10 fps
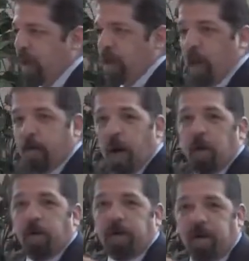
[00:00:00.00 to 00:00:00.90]
Now, I'm not
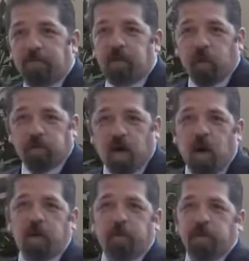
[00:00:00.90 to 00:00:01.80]
going to give you those
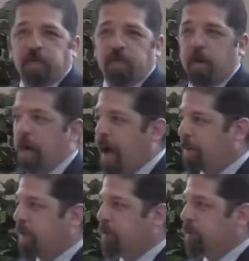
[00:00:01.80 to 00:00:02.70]
arguments. I'm
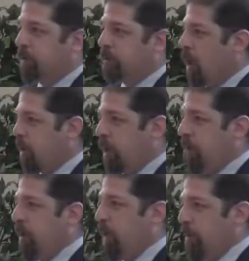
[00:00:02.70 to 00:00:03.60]
happy to talk to
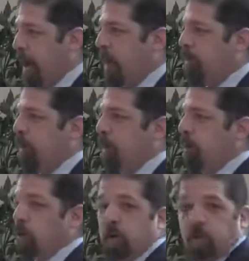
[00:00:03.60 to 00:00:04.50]
anybody about
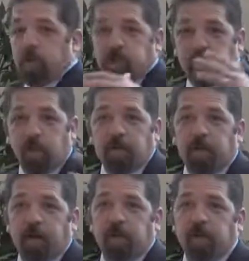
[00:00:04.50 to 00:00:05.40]
those, or you can just look them
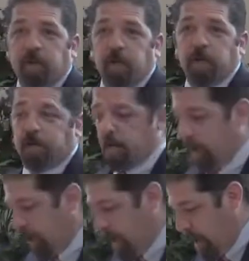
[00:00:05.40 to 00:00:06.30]
up in Turretin
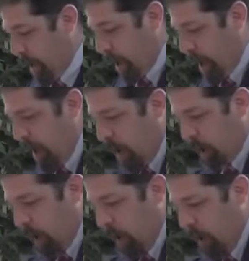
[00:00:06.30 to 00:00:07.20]
on
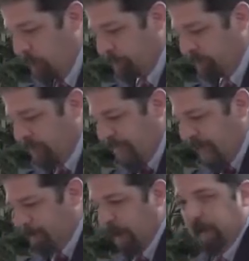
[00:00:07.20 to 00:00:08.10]
your own.
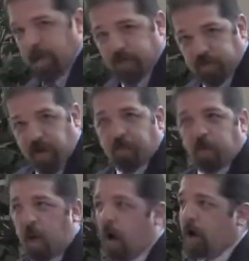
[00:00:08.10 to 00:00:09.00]
But he gives
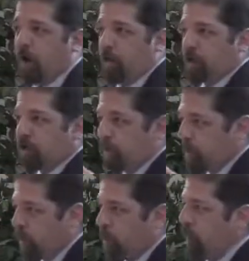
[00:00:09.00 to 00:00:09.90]
several arguments to
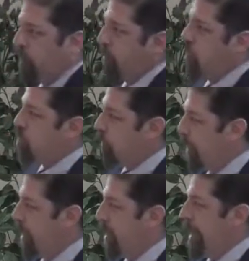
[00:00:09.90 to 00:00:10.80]
prove that the
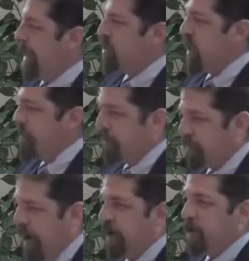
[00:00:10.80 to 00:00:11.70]
Trinity is a
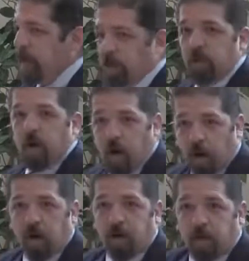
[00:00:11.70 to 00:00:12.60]
fundamental
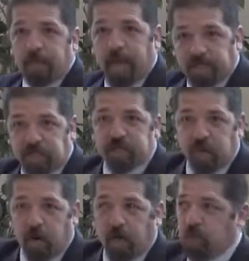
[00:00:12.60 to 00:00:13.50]
article
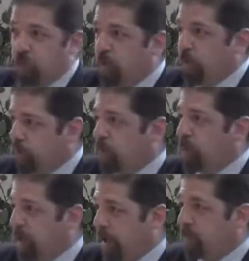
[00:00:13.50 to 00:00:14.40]
necessary to the true
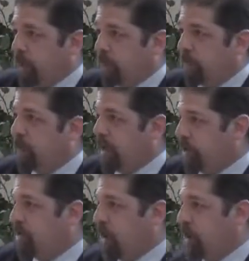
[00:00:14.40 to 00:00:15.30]
religion,
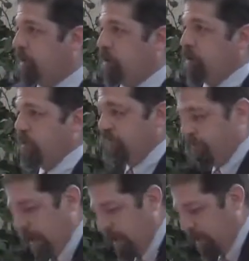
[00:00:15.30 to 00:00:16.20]
necessary to the true
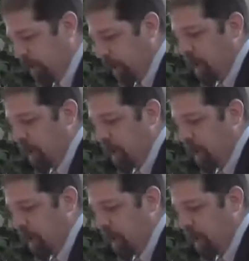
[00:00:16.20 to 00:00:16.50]
faith.